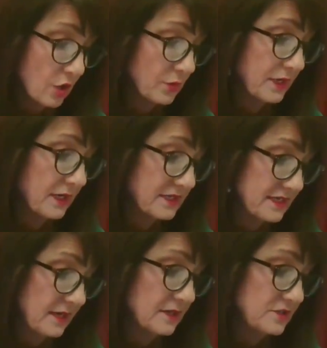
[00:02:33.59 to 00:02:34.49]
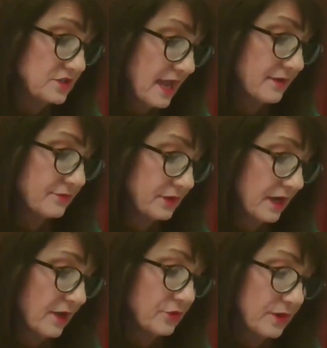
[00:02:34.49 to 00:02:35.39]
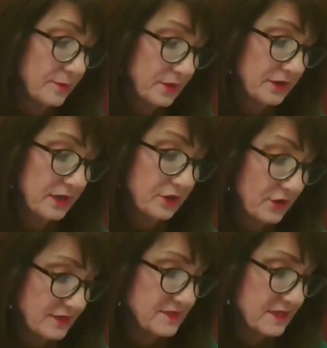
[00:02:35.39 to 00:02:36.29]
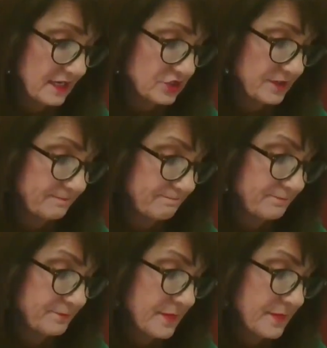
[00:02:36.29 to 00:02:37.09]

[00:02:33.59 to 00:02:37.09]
already extended to every other American across the nation.